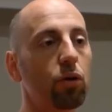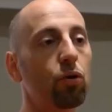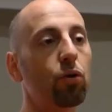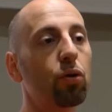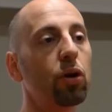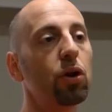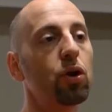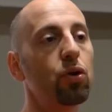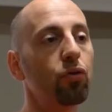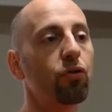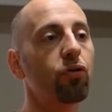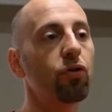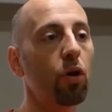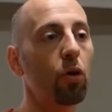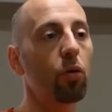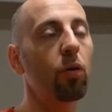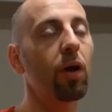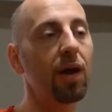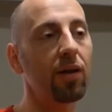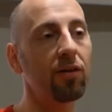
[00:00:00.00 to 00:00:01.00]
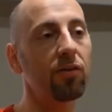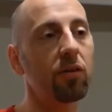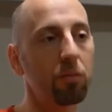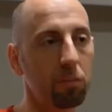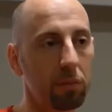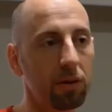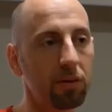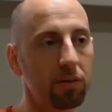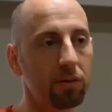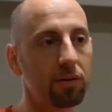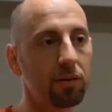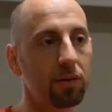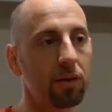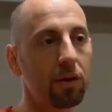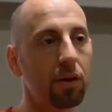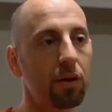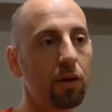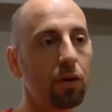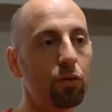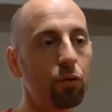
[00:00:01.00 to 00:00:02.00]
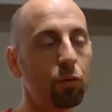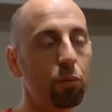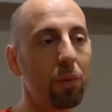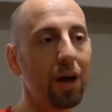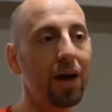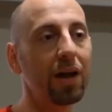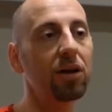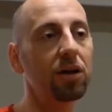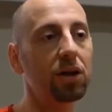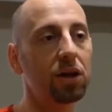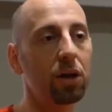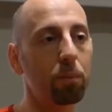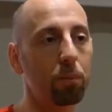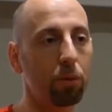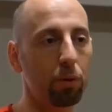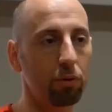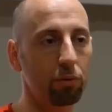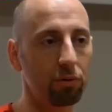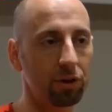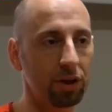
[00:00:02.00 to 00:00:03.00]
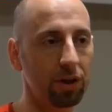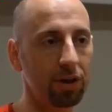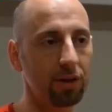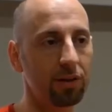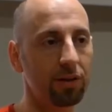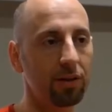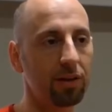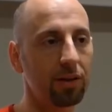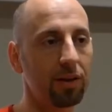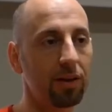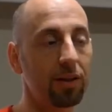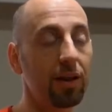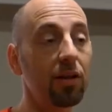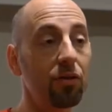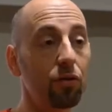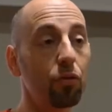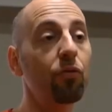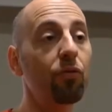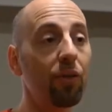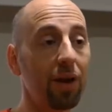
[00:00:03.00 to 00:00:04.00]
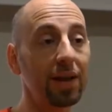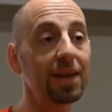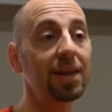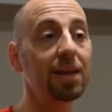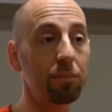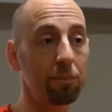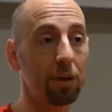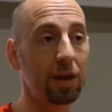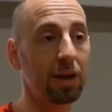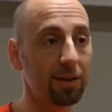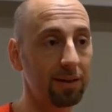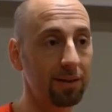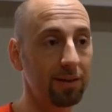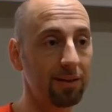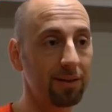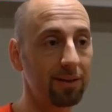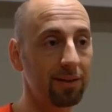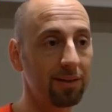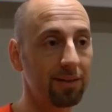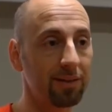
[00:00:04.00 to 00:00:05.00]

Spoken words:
You can use no estimates to manage a project that you've estimated.